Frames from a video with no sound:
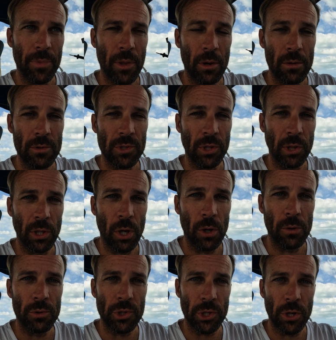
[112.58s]
there's
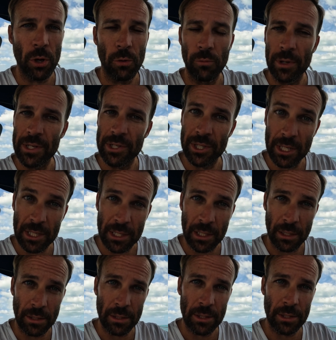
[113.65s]
low to no
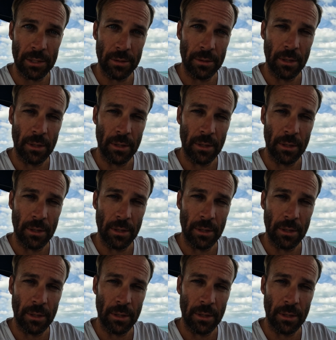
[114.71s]
resistance.